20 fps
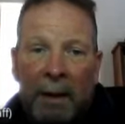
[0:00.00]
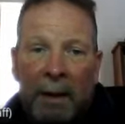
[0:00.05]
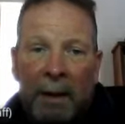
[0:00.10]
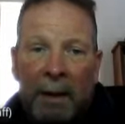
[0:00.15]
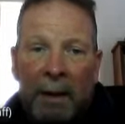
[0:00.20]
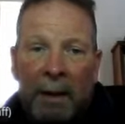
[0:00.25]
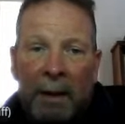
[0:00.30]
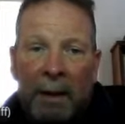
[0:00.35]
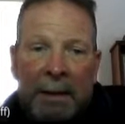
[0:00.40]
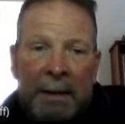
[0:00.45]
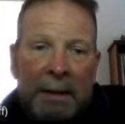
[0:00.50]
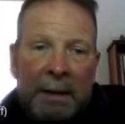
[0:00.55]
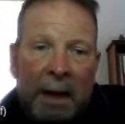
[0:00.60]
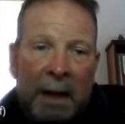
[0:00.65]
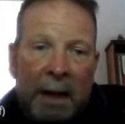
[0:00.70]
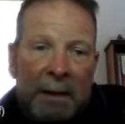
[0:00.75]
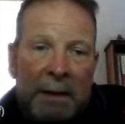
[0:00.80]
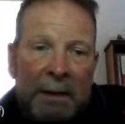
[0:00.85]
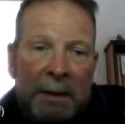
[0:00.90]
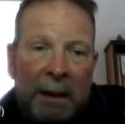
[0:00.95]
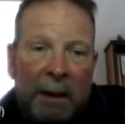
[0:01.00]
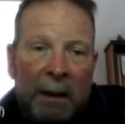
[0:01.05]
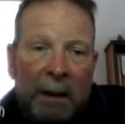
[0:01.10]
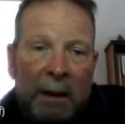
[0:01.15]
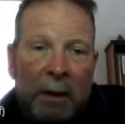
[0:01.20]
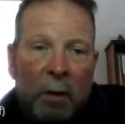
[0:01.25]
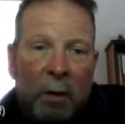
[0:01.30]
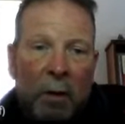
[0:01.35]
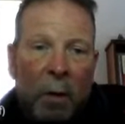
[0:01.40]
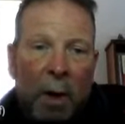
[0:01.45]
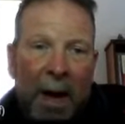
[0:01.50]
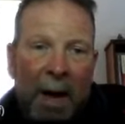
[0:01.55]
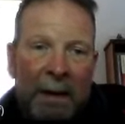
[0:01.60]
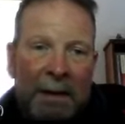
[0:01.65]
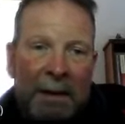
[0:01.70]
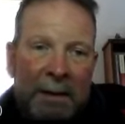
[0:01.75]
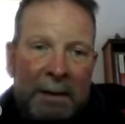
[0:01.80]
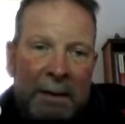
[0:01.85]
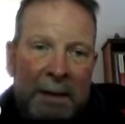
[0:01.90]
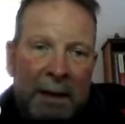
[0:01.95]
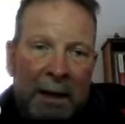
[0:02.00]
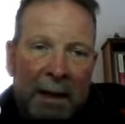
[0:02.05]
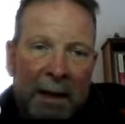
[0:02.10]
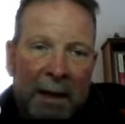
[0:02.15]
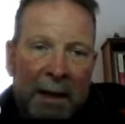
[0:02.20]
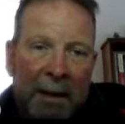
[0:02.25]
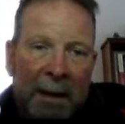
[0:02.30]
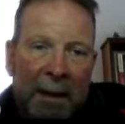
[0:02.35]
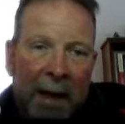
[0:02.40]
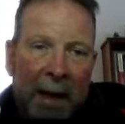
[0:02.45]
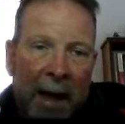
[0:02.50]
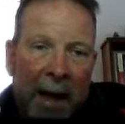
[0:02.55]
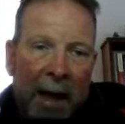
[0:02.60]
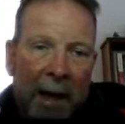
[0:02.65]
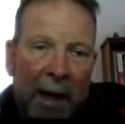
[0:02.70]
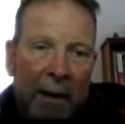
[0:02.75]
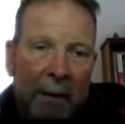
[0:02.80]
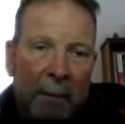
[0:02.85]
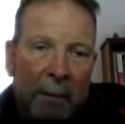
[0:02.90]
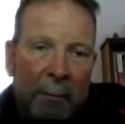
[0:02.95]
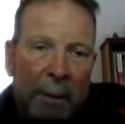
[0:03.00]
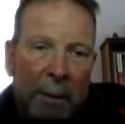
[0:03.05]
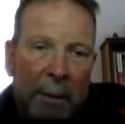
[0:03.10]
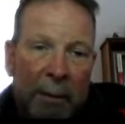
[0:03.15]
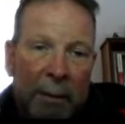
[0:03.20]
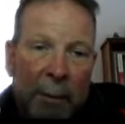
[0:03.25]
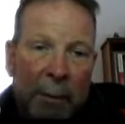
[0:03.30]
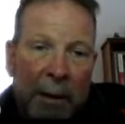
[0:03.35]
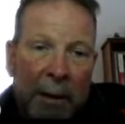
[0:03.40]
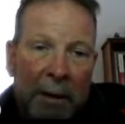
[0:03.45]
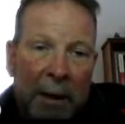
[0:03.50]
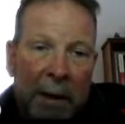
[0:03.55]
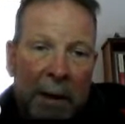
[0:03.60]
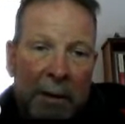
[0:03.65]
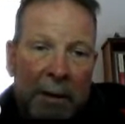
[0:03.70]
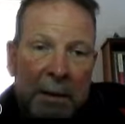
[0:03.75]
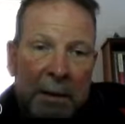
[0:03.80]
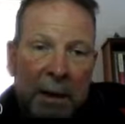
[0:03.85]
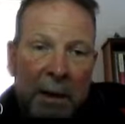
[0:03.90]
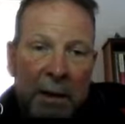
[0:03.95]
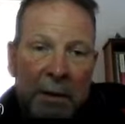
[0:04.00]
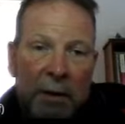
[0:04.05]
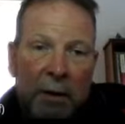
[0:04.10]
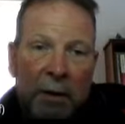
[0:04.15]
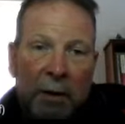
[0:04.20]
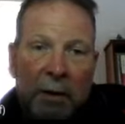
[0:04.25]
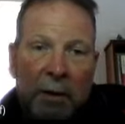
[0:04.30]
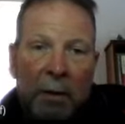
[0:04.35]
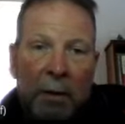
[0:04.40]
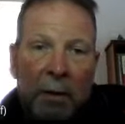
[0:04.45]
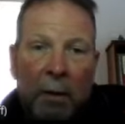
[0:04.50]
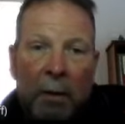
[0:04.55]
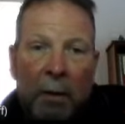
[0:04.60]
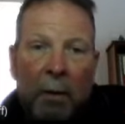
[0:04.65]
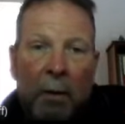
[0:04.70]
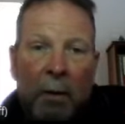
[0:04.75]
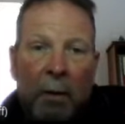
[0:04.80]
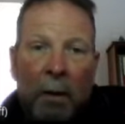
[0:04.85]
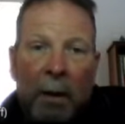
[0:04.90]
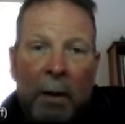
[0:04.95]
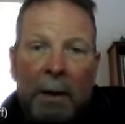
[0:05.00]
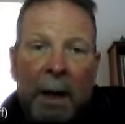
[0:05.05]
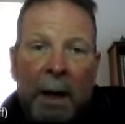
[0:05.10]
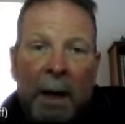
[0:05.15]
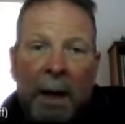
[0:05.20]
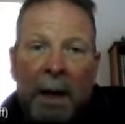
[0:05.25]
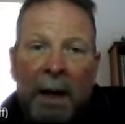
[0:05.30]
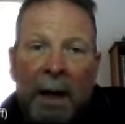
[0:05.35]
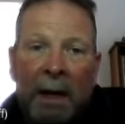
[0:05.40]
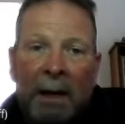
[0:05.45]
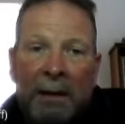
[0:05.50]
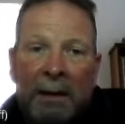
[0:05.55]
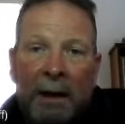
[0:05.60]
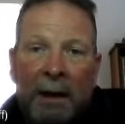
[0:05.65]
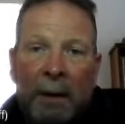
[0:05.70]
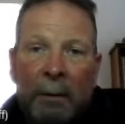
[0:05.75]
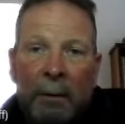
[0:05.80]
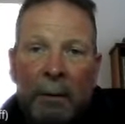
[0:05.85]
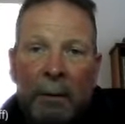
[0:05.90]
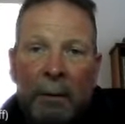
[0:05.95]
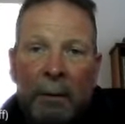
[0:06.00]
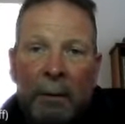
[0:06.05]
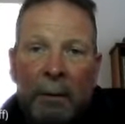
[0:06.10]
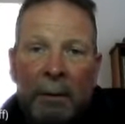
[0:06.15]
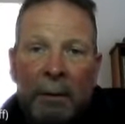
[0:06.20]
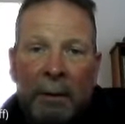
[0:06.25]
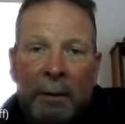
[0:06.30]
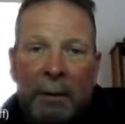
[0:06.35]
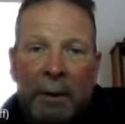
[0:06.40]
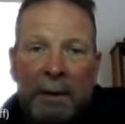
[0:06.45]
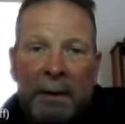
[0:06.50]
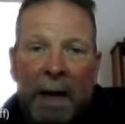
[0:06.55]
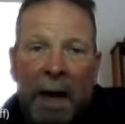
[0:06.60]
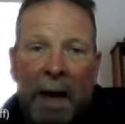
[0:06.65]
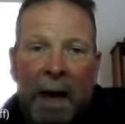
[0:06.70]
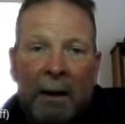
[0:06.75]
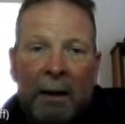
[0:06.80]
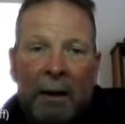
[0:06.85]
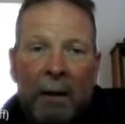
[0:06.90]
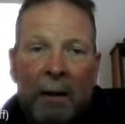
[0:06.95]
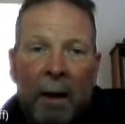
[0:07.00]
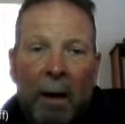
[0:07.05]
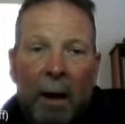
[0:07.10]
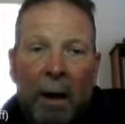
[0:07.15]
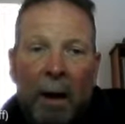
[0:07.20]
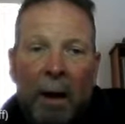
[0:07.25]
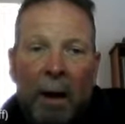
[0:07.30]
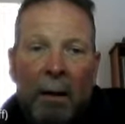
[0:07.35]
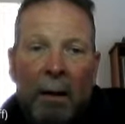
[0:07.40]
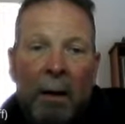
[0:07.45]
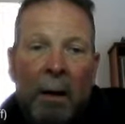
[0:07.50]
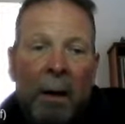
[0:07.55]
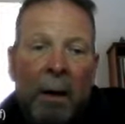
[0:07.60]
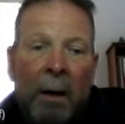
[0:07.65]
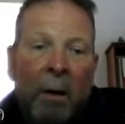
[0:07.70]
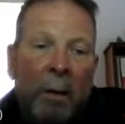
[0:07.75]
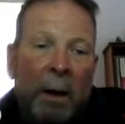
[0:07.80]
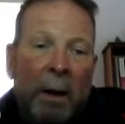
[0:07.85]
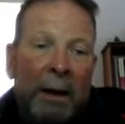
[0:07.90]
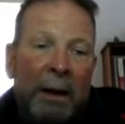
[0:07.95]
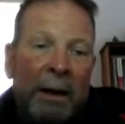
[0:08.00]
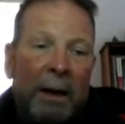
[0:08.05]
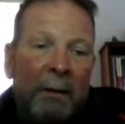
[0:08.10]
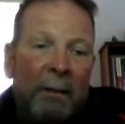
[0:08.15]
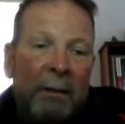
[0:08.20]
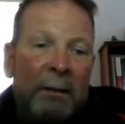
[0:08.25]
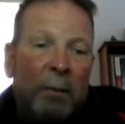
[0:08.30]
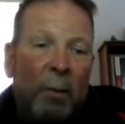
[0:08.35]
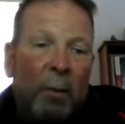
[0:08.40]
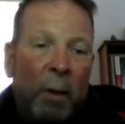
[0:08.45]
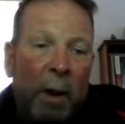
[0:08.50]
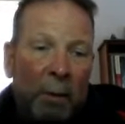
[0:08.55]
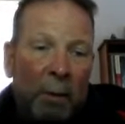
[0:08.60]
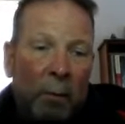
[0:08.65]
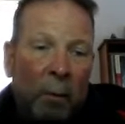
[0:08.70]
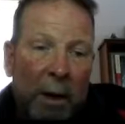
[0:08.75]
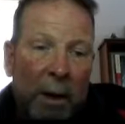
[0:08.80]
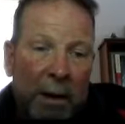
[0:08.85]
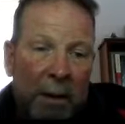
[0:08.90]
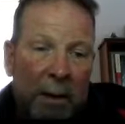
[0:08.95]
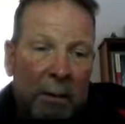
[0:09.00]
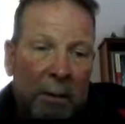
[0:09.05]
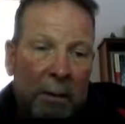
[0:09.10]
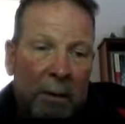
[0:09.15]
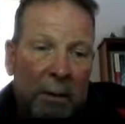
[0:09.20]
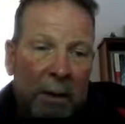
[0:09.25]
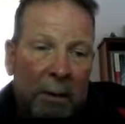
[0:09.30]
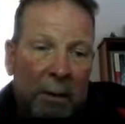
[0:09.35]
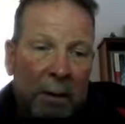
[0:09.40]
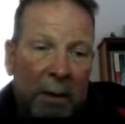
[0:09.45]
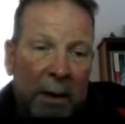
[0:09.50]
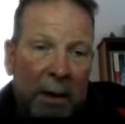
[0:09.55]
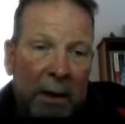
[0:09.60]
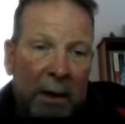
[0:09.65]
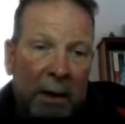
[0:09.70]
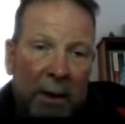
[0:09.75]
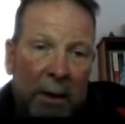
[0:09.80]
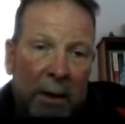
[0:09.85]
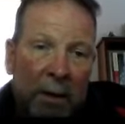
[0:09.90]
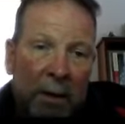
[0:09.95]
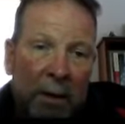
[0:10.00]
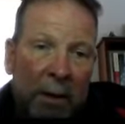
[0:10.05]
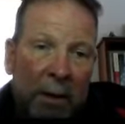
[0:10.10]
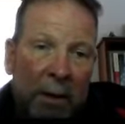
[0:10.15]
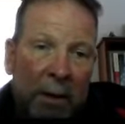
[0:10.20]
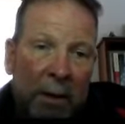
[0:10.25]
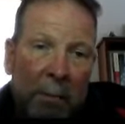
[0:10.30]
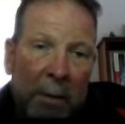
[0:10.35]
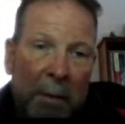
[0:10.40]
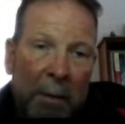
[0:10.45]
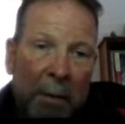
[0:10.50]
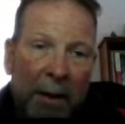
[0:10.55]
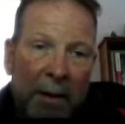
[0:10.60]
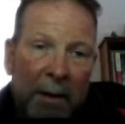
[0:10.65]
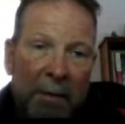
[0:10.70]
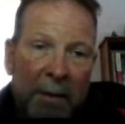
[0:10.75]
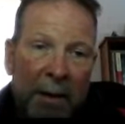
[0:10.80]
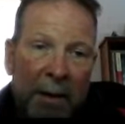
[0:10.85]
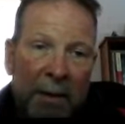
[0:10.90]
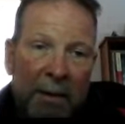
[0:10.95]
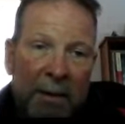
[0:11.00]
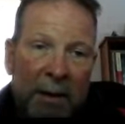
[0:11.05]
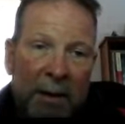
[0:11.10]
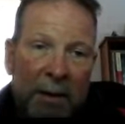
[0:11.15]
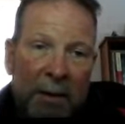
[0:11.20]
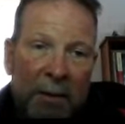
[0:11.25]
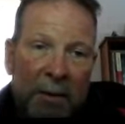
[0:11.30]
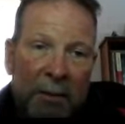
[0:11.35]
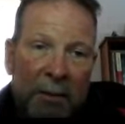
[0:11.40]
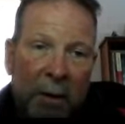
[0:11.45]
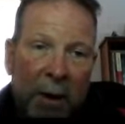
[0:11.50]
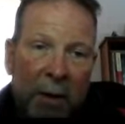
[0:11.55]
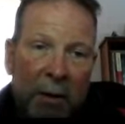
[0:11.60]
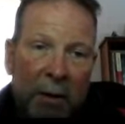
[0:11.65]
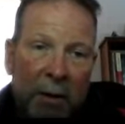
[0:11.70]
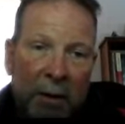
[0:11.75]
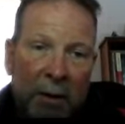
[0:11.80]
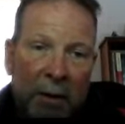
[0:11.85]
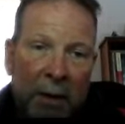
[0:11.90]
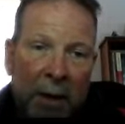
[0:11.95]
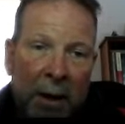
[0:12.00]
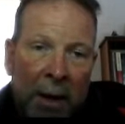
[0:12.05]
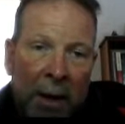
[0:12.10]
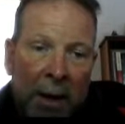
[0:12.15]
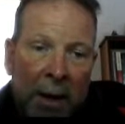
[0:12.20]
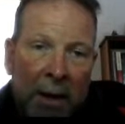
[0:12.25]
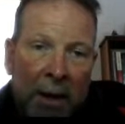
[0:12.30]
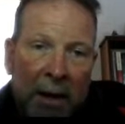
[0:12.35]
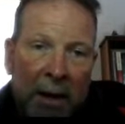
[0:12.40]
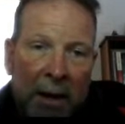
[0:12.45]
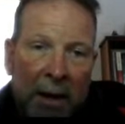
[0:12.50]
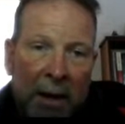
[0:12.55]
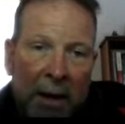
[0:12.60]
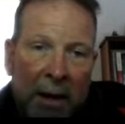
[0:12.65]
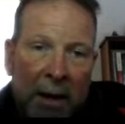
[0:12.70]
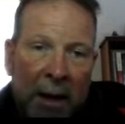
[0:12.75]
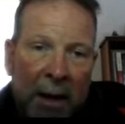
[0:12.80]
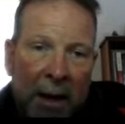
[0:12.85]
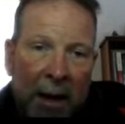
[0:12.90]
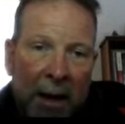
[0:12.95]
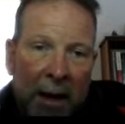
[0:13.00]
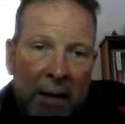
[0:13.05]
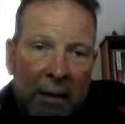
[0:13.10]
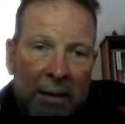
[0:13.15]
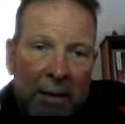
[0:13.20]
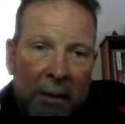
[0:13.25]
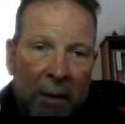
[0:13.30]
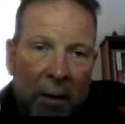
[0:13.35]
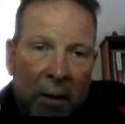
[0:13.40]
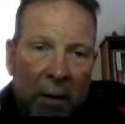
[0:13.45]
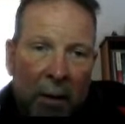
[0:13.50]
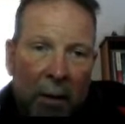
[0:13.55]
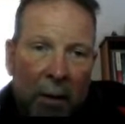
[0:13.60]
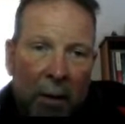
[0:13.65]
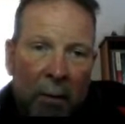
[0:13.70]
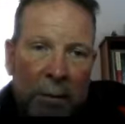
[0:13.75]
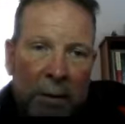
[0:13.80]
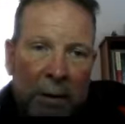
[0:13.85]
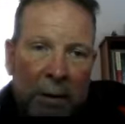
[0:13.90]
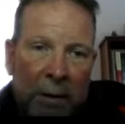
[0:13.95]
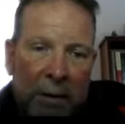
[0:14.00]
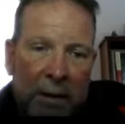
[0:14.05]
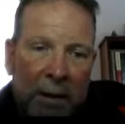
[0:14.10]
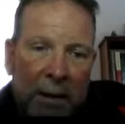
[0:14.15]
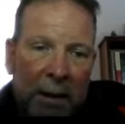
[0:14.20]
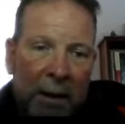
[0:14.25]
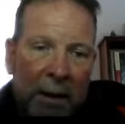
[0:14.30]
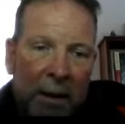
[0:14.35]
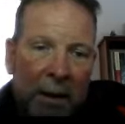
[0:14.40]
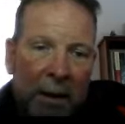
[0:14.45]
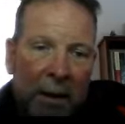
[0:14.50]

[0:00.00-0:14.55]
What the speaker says: that says that QST, the angle between the tangent and the chord, is equal to this angle R. Well, here's one way you can do it. You can make this construction. Connect O to T